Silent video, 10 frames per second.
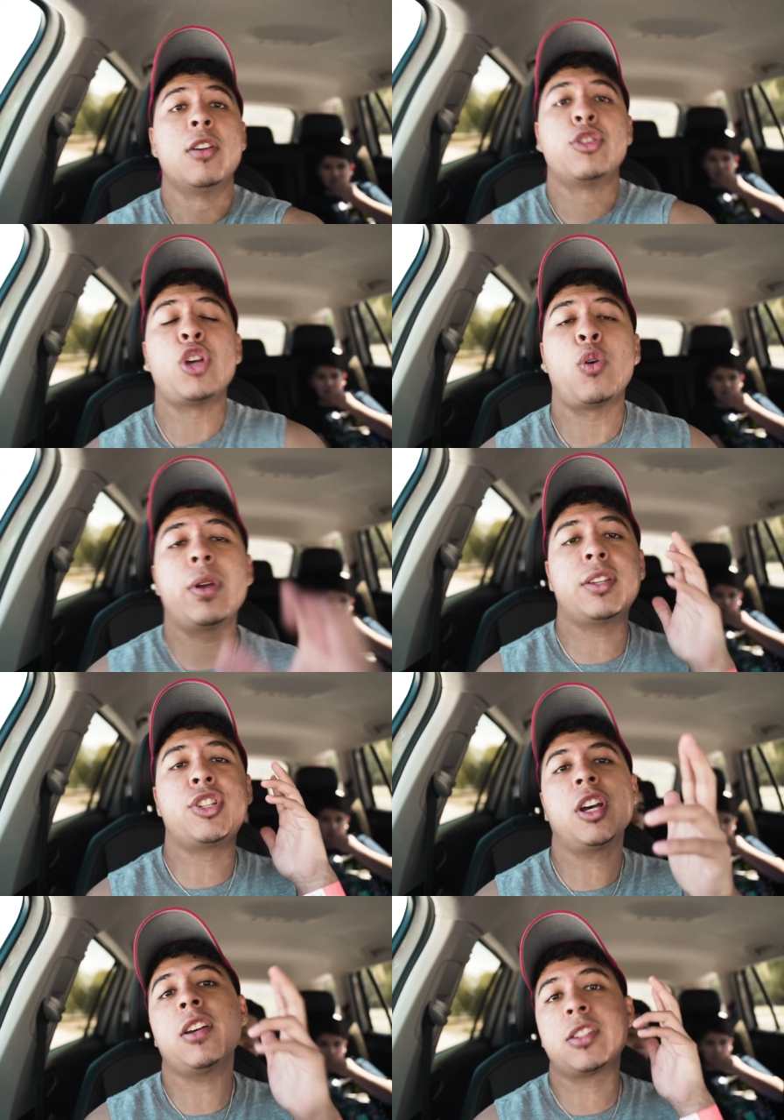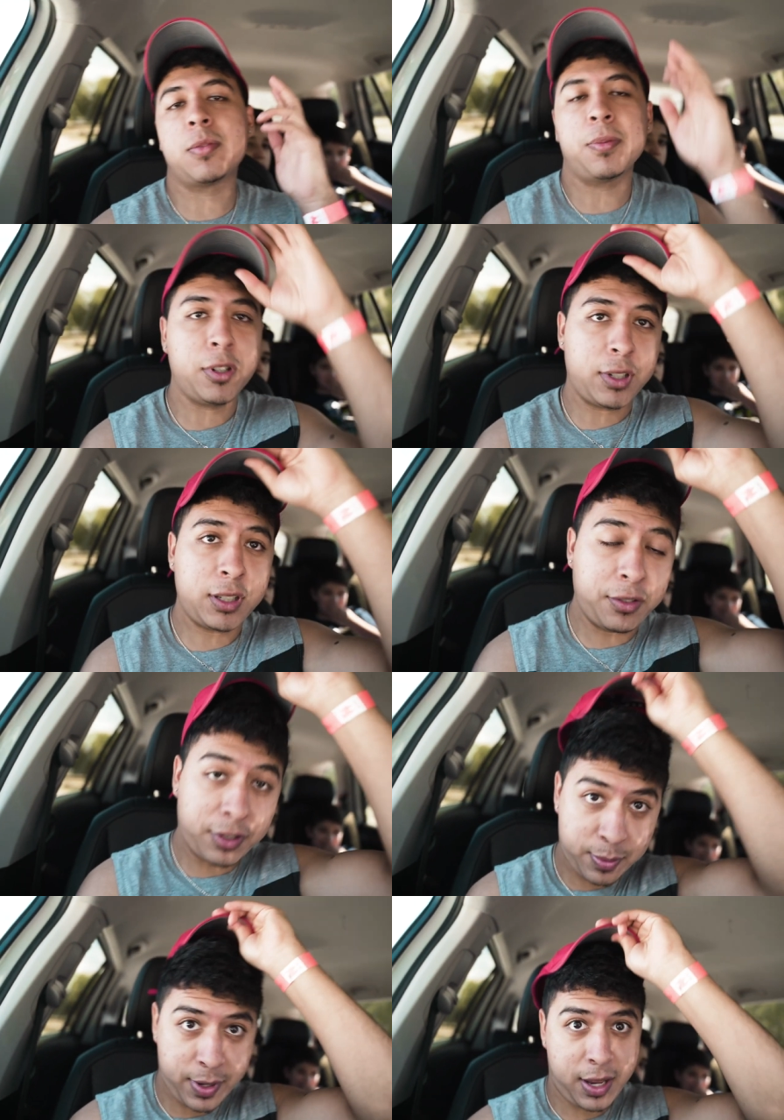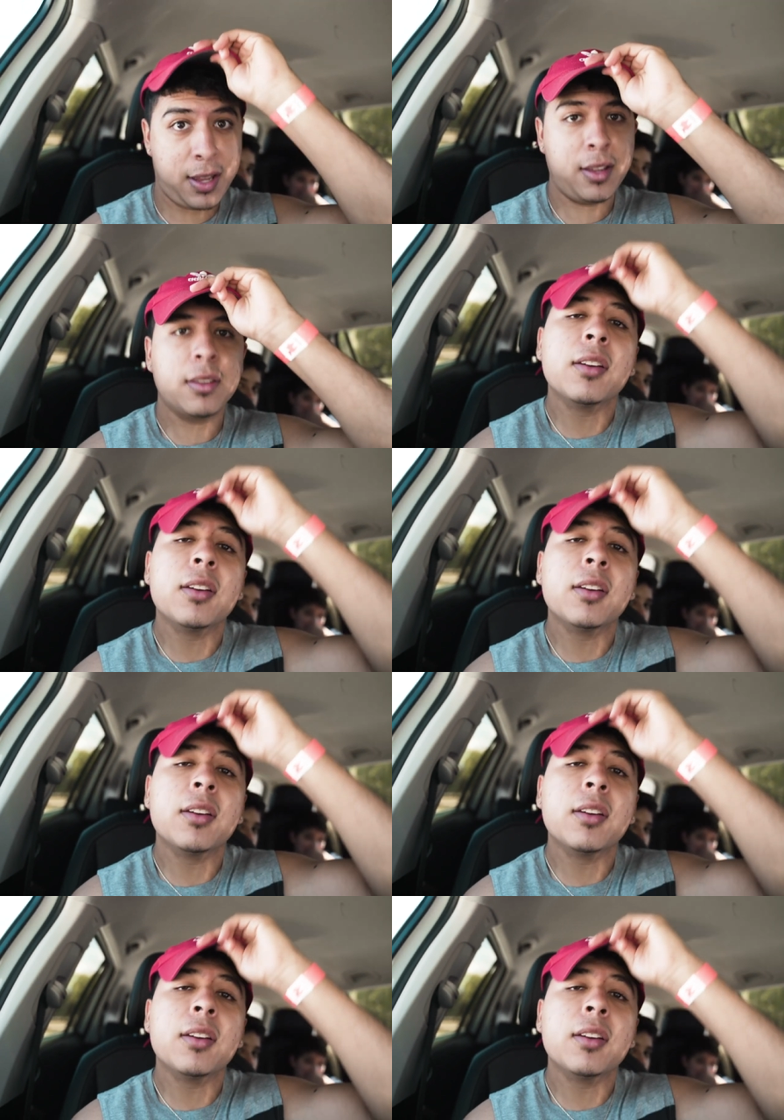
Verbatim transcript: So we just, oh, I need to fix my hat.